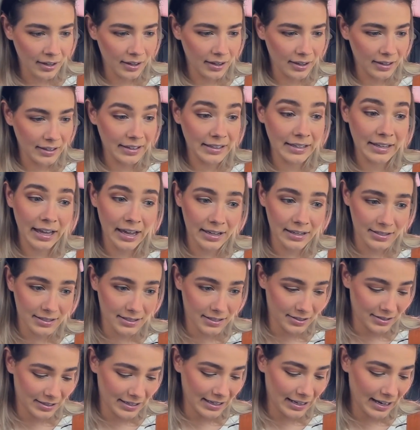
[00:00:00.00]
Yes,
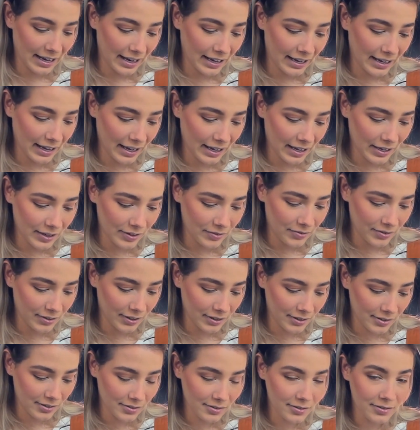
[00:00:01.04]
Korean, I have
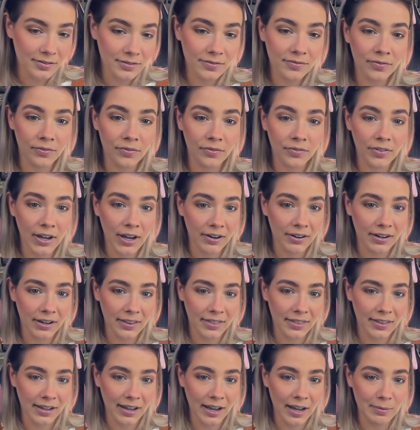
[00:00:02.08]
very
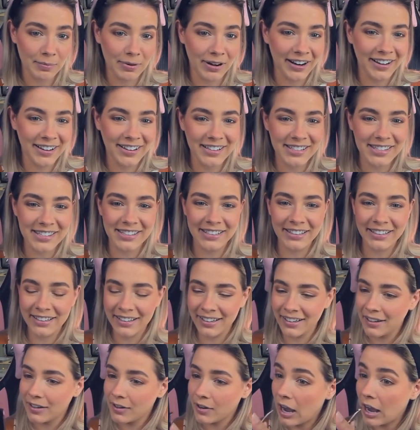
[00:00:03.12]
thick eyebrows.
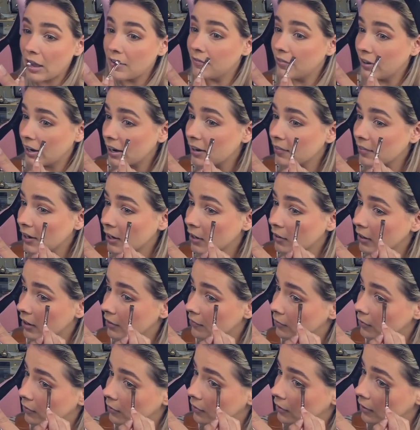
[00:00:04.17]
I'm very, very
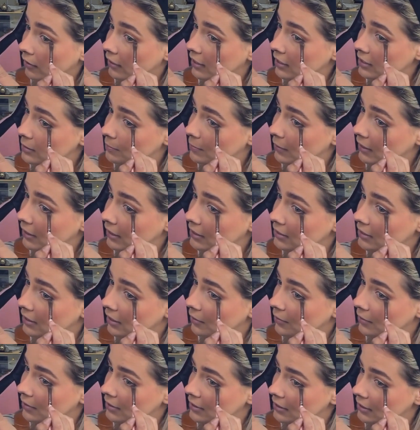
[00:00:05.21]
grateful. And that's because I
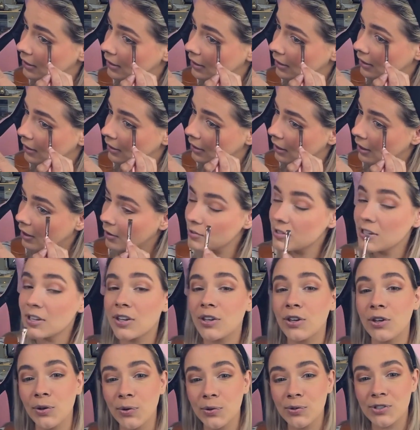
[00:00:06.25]
was a
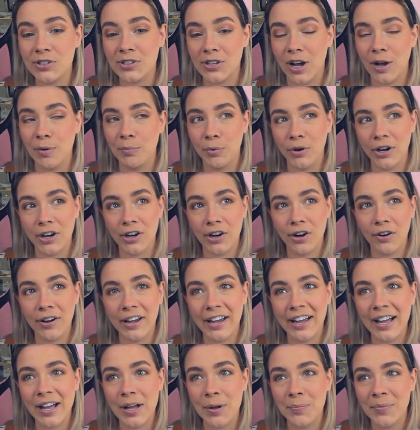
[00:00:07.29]
huge tomboy growing
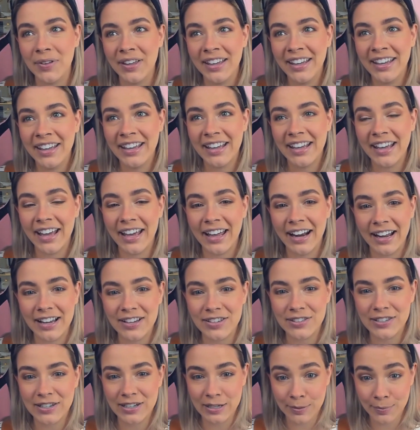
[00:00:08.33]
up. And I
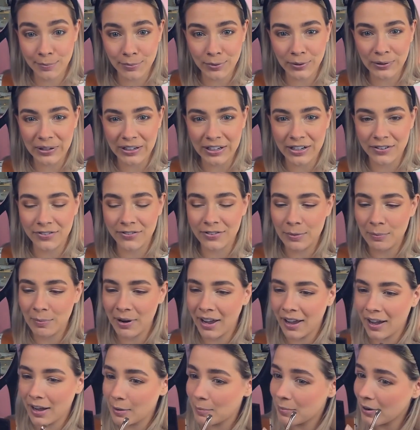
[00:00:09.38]
used to get bullied for
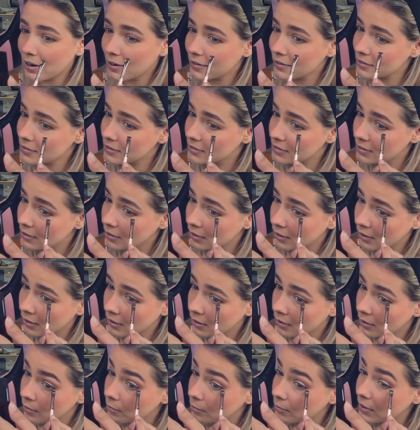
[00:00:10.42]
my eyebrows.
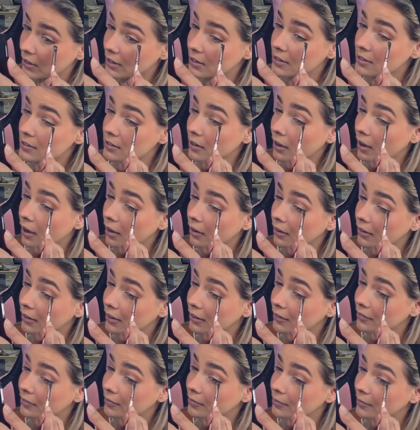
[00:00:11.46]
Because all
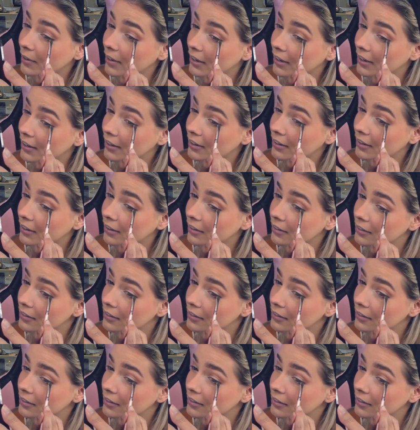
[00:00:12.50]
of my